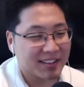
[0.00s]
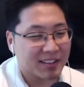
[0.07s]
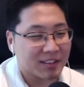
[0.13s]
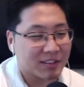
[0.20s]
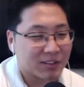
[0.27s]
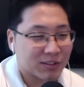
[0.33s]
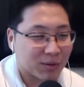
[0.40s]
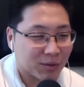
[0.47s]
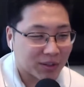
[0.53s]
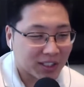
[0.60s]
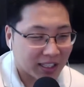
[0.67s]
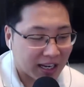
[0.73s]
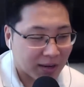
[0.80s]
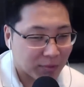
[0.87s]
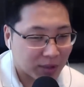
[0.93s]
So
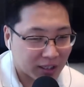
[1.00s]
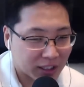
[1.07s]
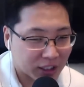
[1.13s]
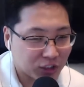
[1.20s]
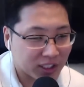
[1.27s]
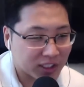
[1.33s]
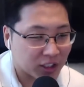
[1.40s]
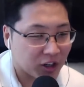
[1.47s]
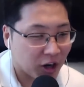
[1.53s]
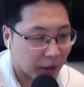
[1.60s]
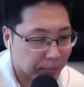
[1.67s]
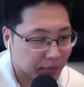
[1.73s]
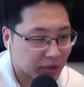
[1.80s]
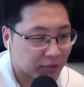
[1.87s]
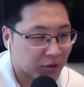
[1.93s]
I want to address a
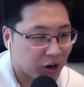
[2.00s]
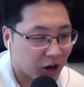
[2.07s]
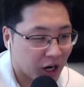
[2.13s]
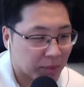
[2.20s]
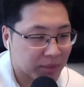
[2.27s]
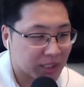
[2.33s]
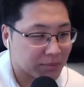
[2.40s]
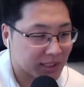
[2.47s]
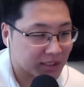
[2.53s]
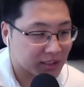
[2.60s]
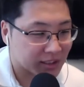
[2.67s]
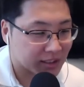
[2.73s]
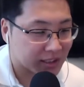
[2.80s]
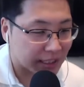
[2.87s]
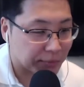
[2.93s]
couple of common
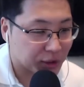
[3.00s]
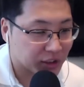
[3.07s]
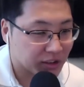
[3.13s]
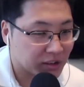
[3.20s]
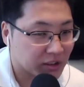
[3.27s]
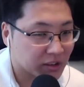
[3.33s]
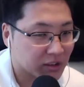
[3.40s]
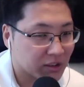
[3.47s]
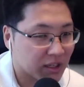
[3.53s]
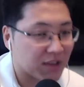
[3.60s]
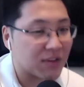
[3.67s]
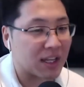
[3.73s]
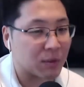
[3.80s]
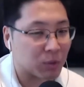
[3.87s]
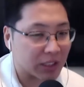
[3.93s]
misconceptions,
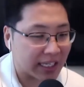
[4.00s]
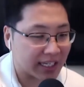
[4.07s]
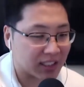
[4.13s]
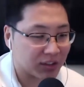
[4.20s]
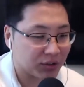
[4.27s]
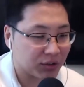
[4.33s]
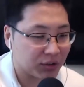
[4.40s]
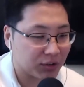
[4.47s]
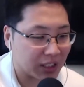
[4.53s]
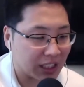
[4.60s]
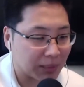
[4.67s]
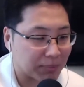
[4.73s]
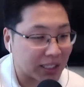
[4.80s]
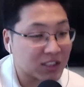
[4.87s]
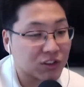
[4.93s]
and then we'll get into
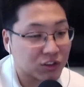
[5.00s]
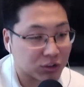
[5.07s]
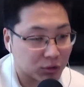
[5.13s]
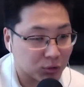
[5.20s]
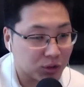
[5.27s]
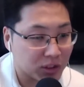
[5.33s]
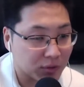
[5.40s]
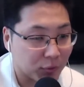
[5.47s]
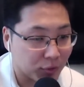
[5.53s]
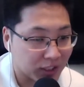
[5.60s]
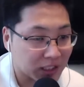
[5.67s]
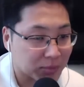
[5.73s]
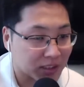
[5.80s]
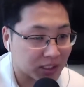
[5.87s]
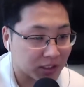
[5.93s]
the best solution for
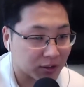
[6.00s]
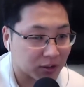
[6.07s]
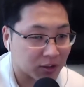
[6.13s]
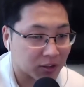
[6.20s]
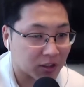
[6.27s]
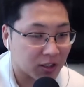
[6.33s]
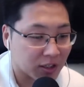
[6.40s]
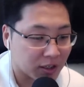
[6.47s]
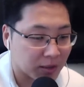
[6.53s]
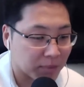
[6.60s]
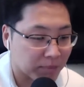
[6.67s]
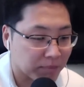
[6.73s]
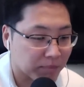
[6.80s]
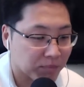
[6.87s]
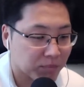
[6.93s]
this particular,
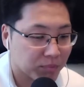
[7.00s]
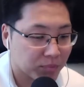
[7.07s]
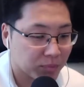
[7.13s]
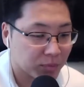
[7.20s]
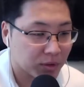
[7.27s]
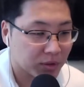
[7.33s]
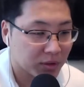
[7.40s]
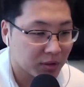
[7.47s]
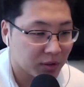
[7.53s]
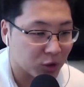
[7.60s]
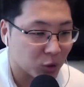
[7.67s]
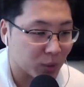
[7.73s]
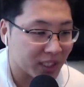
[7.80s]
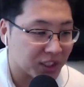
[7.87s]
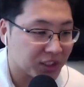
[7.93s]

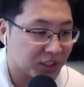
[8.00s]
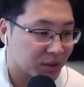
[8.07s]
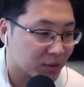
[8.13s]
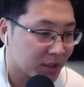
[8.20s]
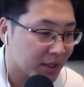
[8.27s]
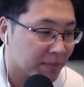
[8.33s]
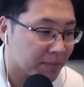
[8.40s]
wish. Okay.